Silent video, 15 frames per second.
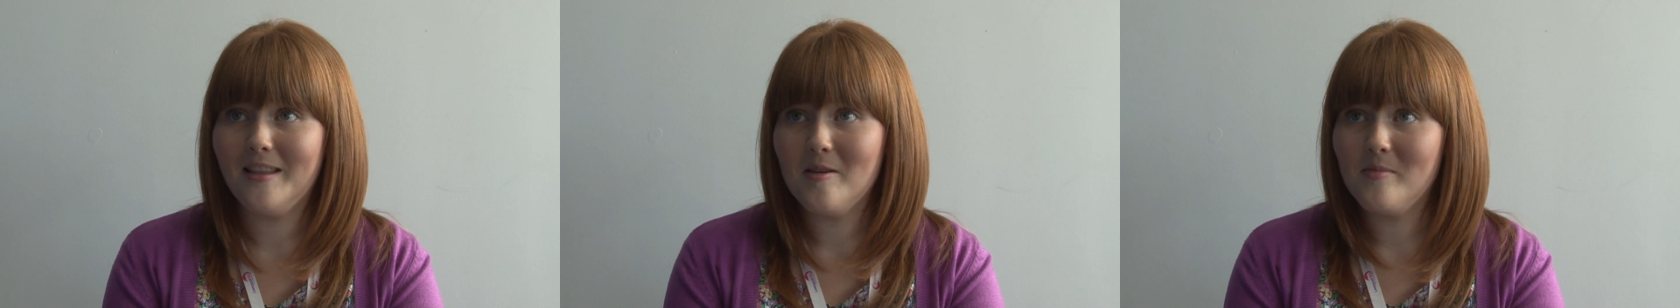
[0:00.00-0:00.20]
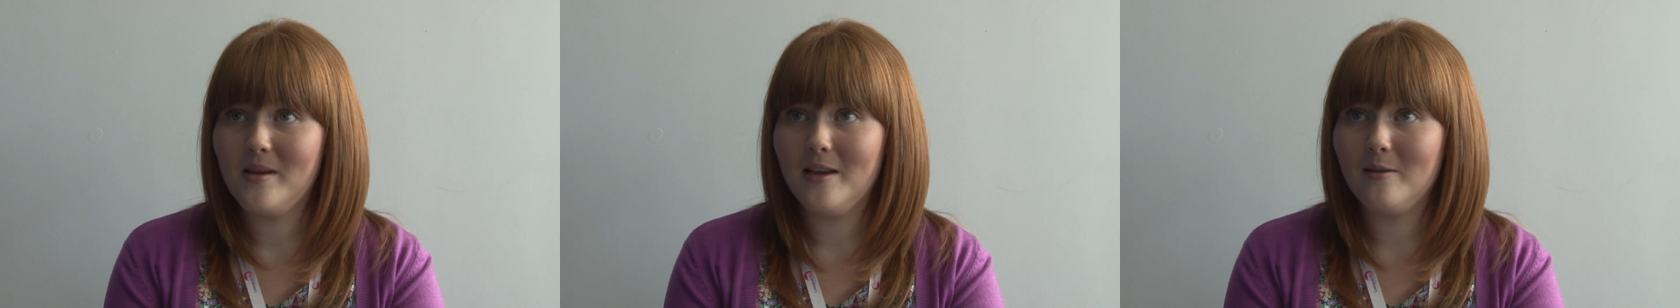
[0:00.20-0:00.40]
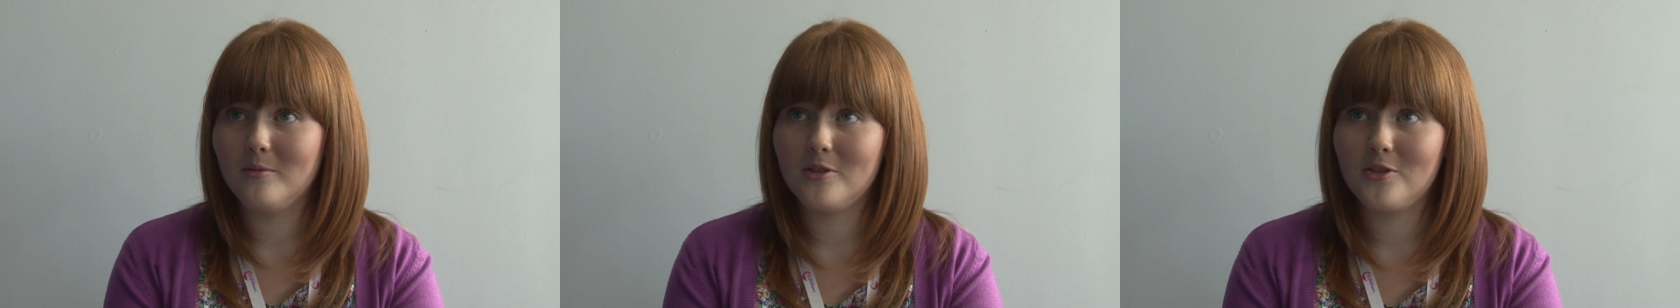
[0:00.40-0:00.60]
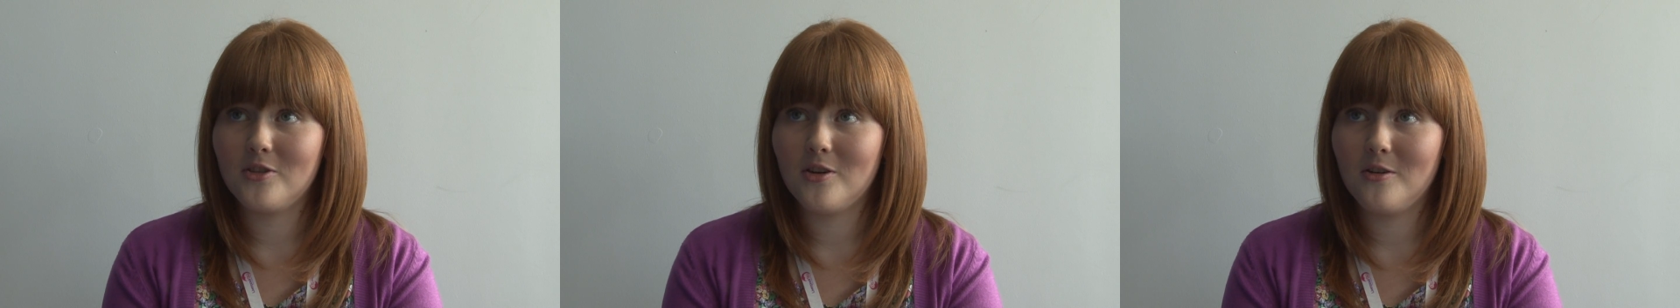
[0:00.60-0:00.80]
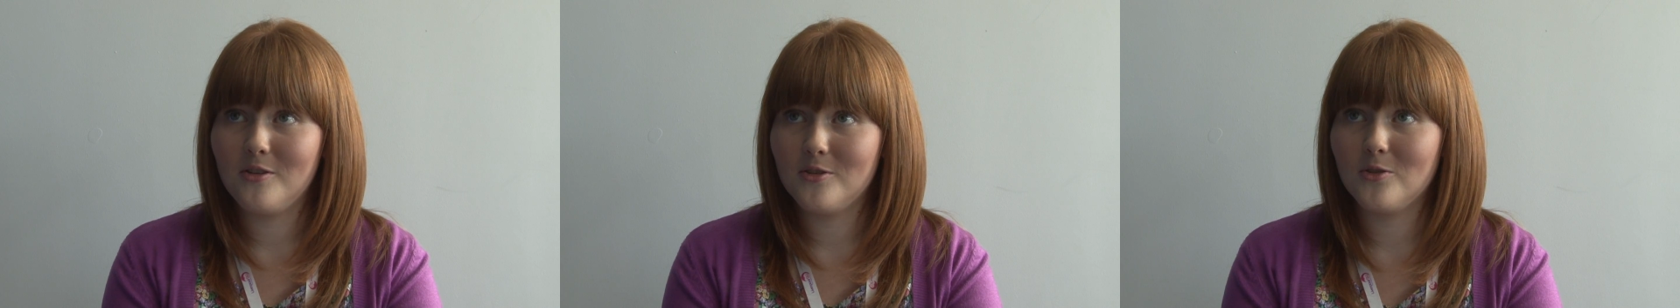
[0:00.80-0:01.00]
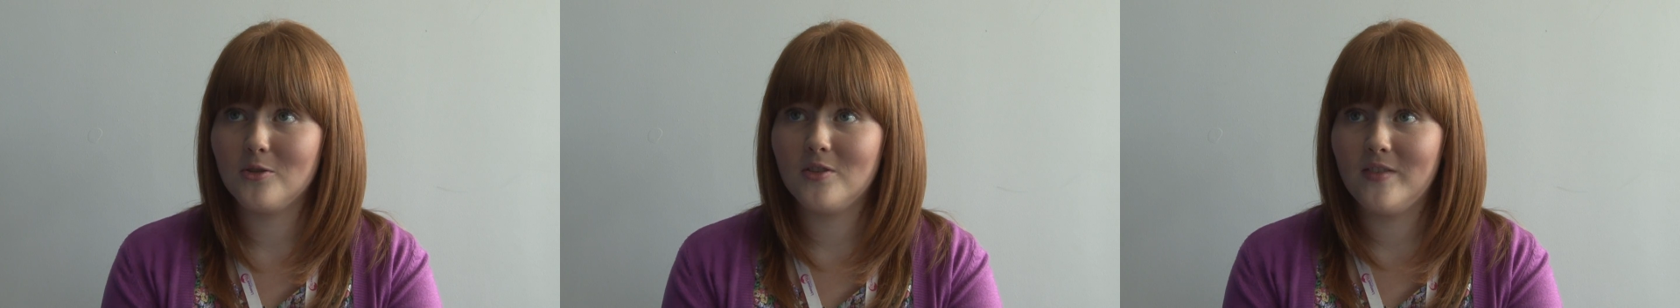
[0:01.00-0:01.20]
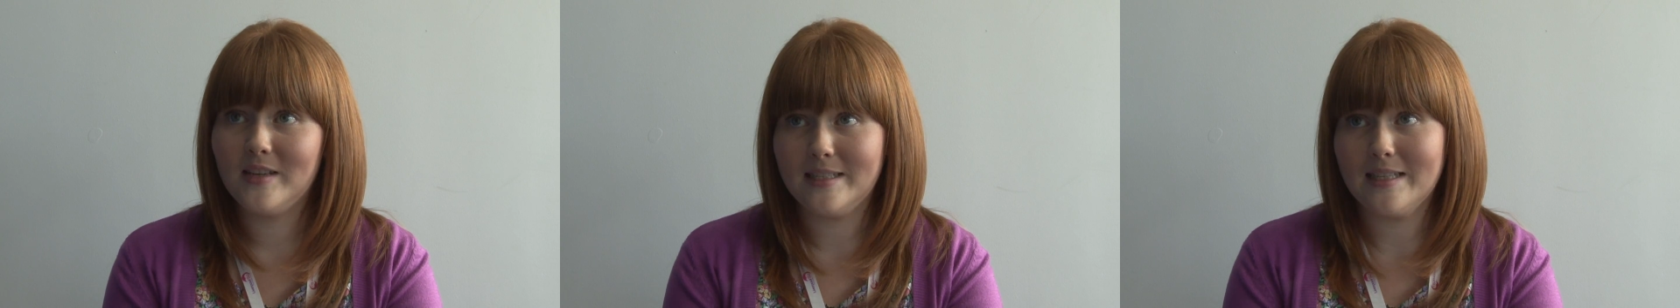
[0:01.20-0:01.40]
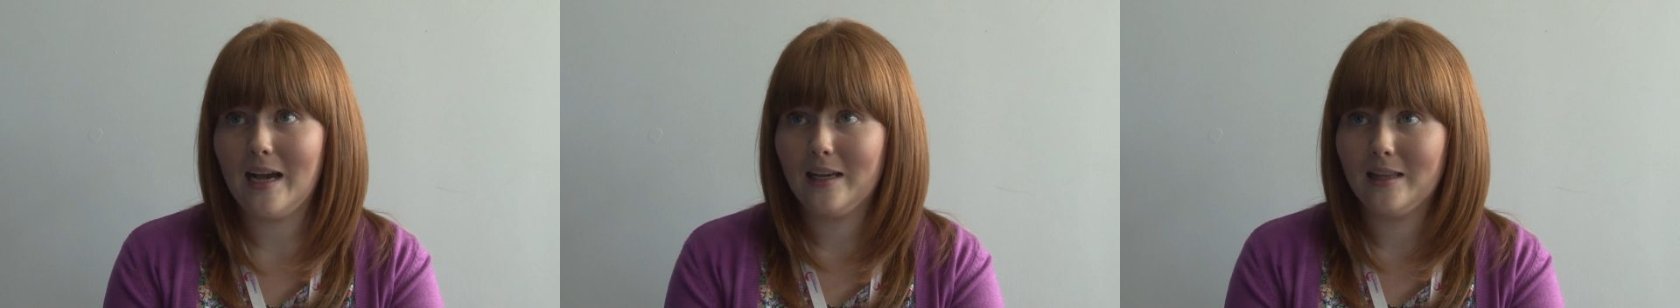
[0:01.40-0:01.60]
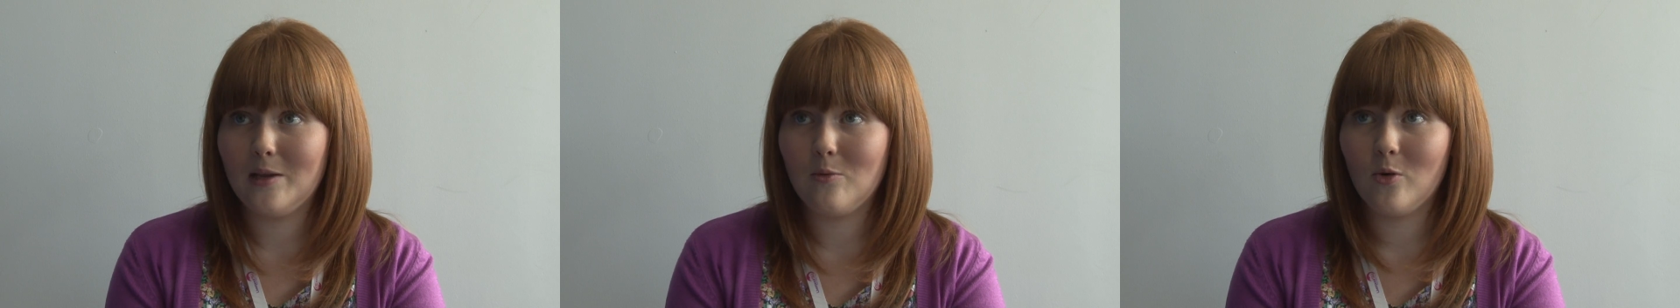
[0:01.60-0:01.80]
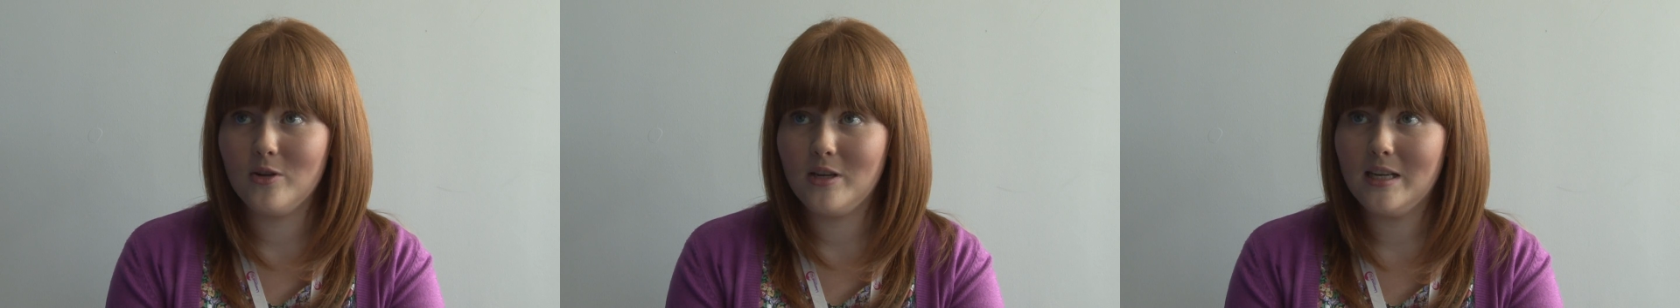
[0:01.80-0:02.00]
They'll be able to show you sort of
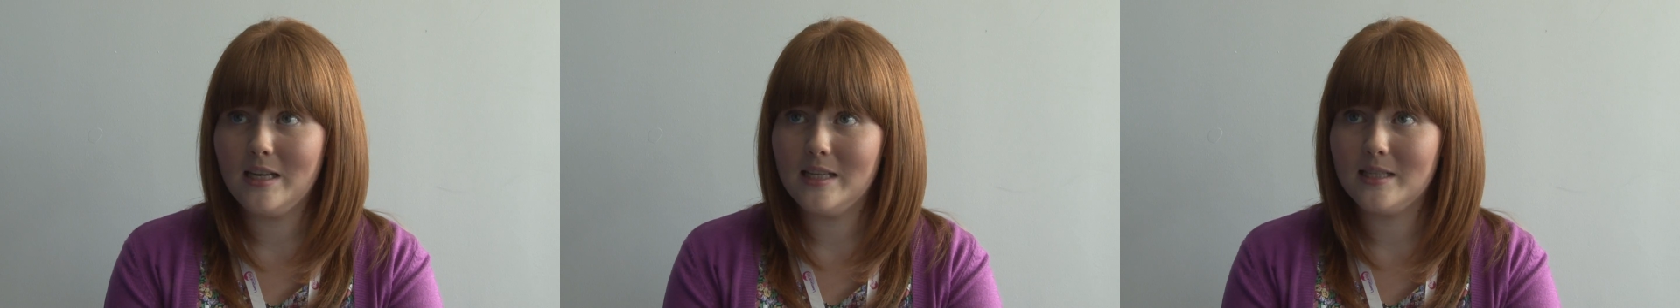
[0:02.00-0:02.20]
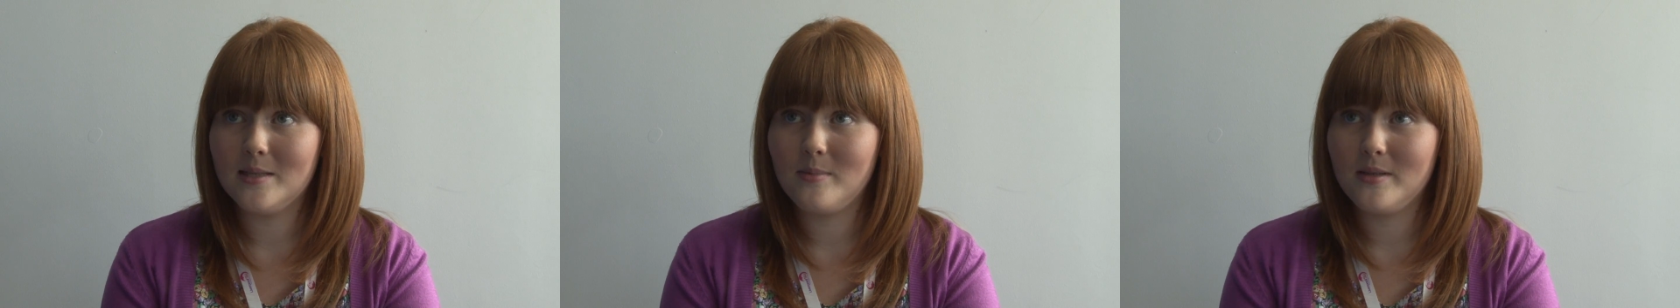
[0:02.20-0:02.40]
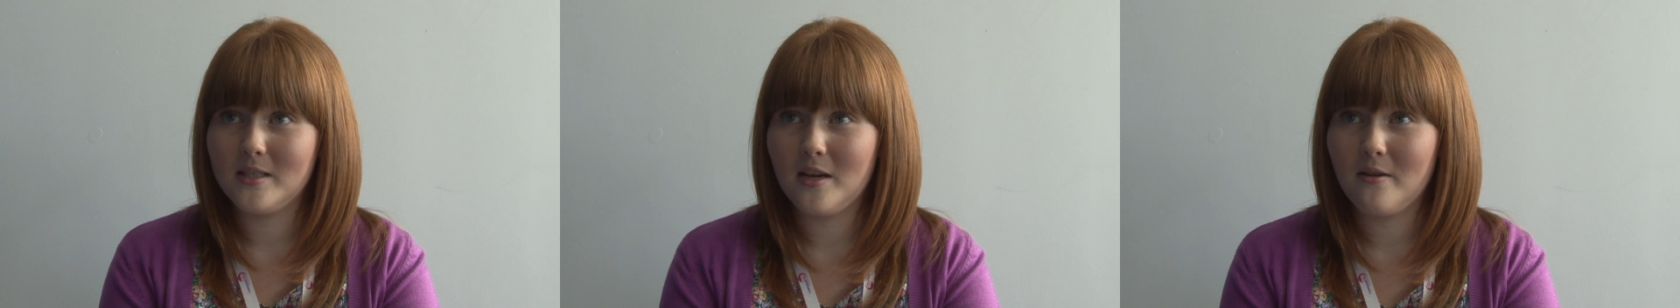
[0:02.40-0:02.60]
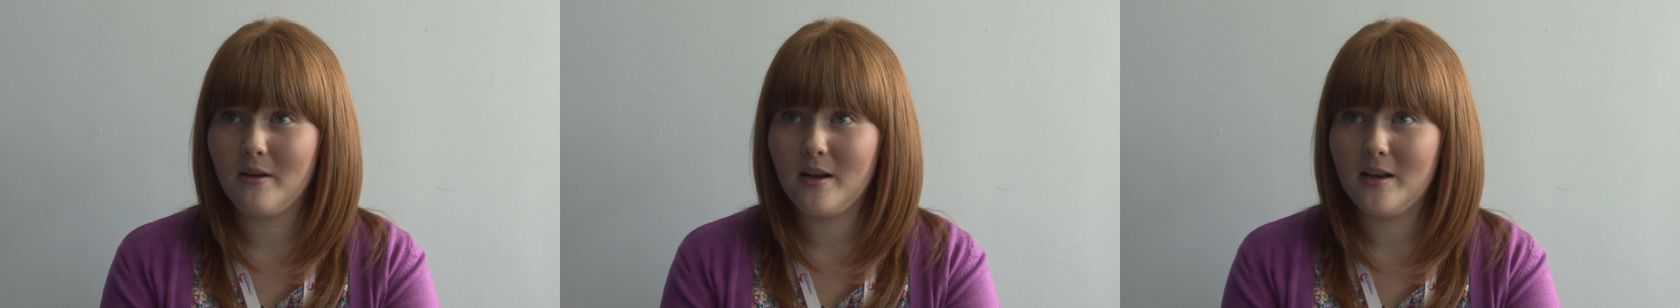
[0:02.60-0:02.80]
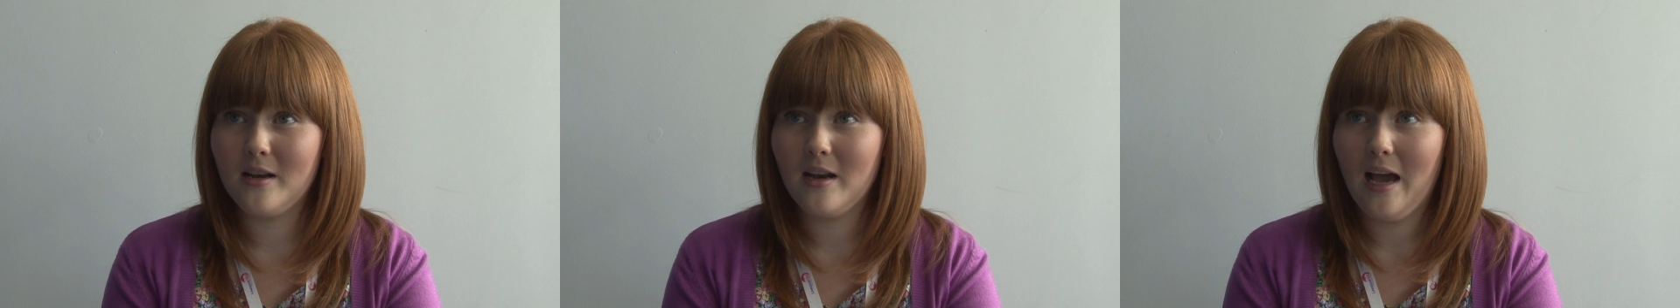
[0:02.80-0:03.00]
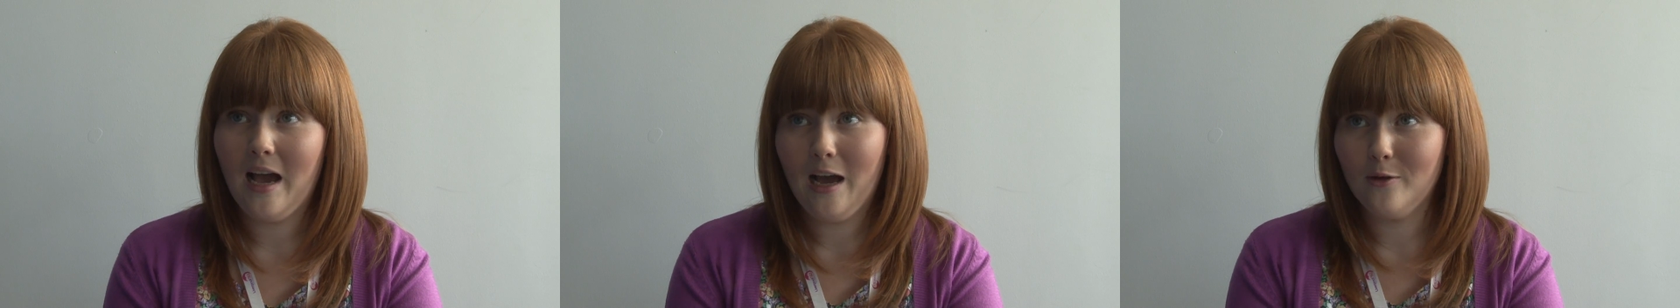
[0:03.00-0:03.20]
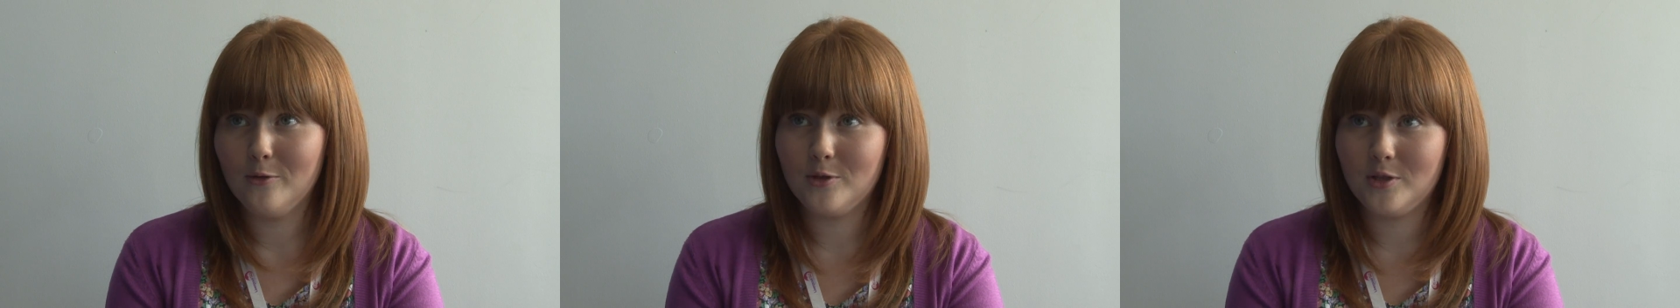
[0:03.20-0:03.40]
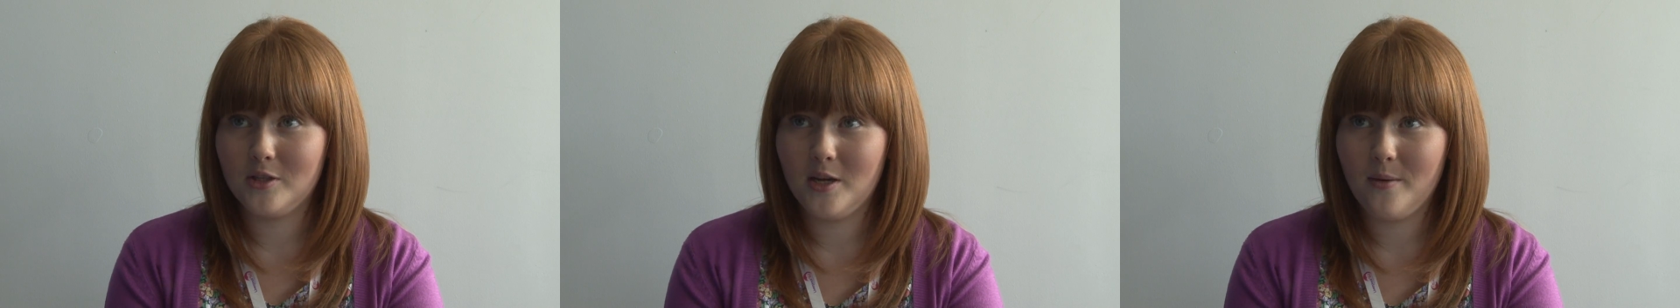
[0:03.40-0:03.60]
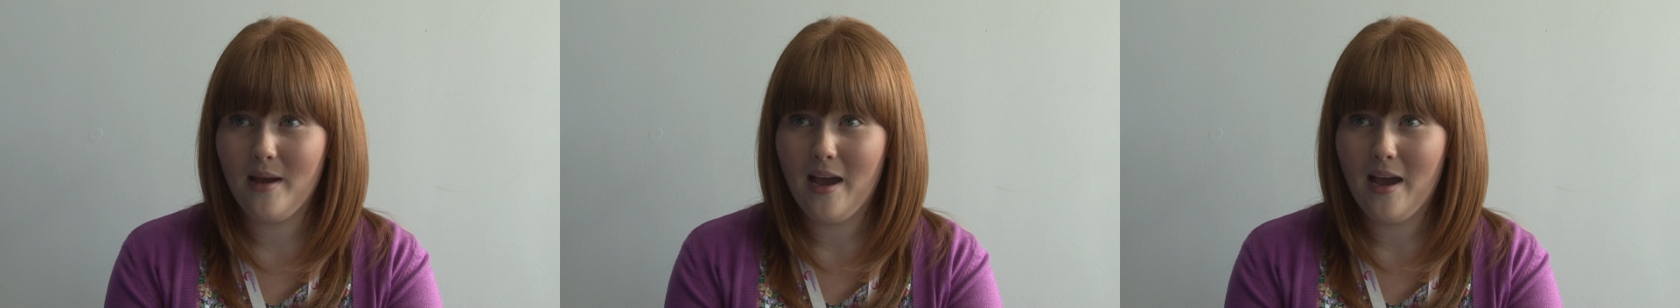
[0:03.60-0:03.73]
exactly what you need to be doing, how to do